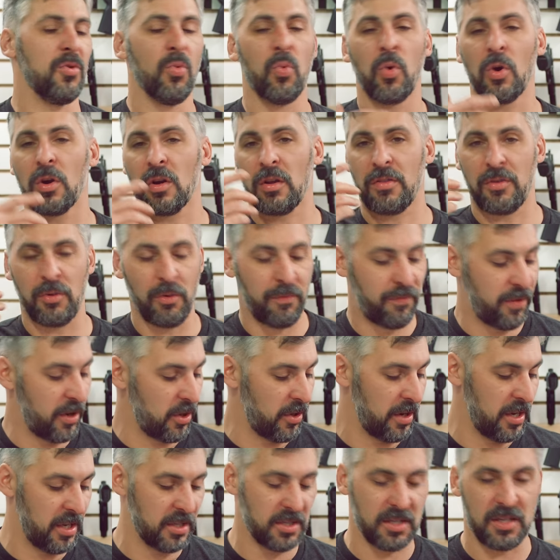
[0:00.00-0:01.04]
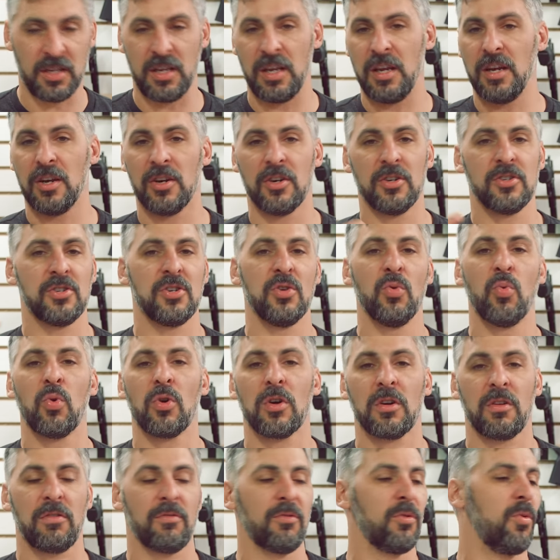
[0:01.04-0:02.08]
you work through various gears, you
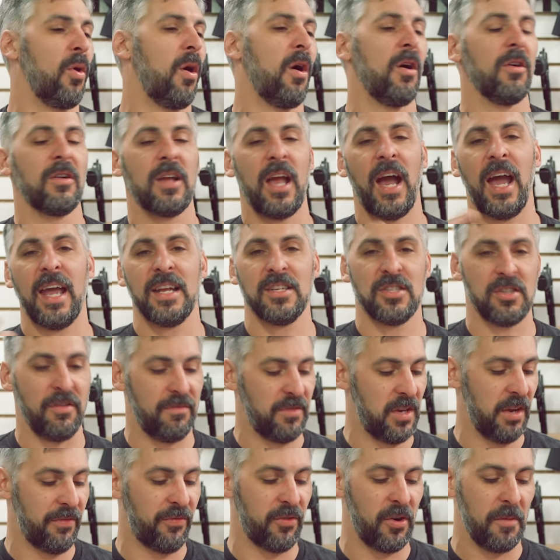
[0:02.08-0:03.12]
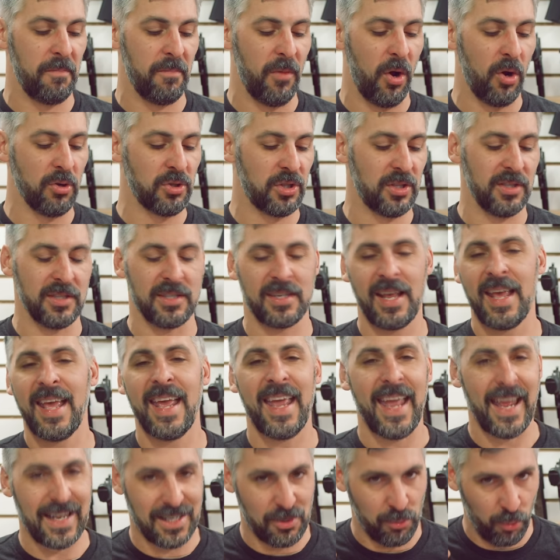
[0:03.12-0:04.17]
work through all kinds of different motions.
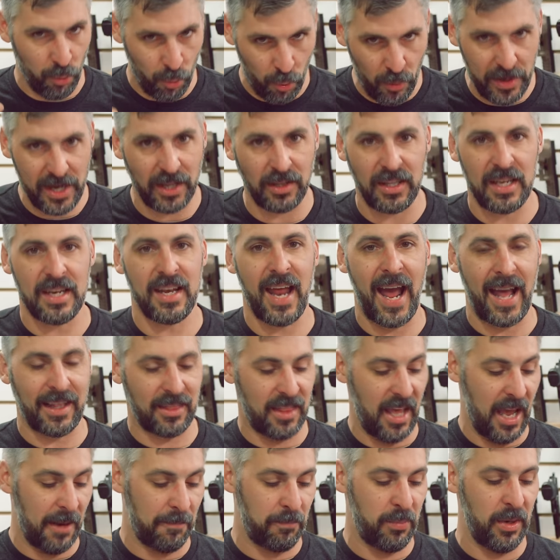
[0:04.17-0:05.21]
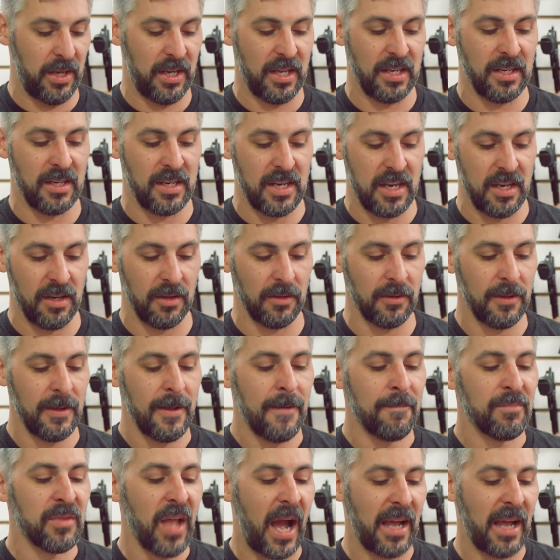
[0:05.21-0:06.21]
It's really not that big a deal.